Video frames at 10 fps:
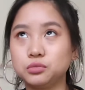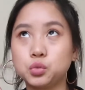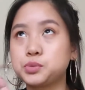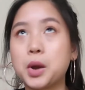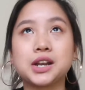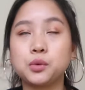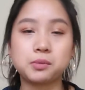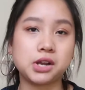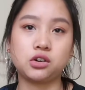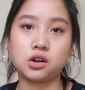was pregnant with
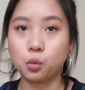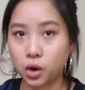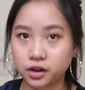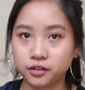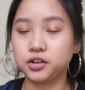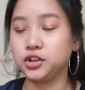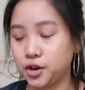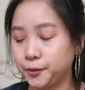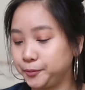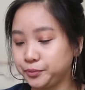my daughter, whatever, you
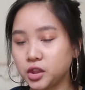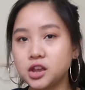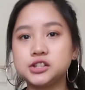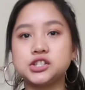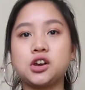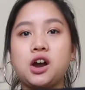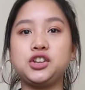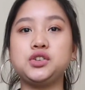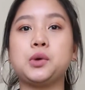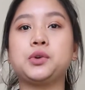know. So I
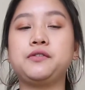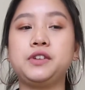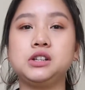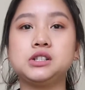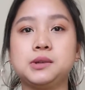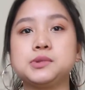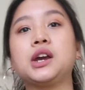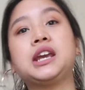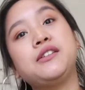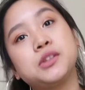knew I wouldn't fit into them. So I
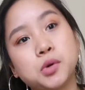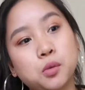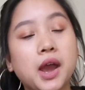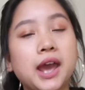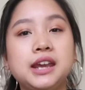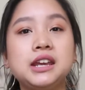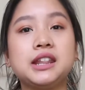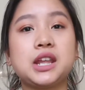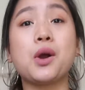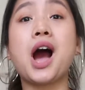gave them away
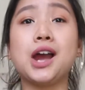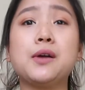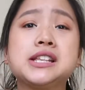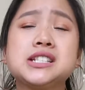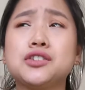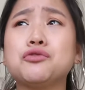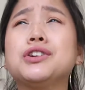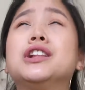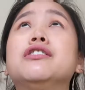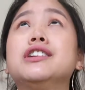and they were high-waisted and
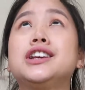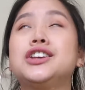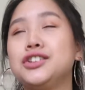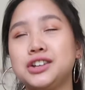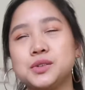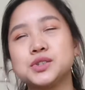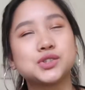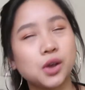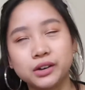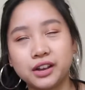really, really cute. And I was
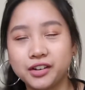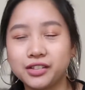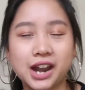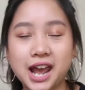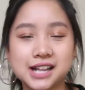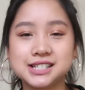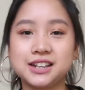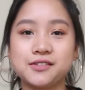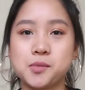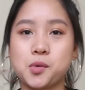so devo that I had to
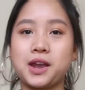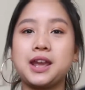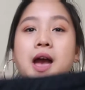give them away.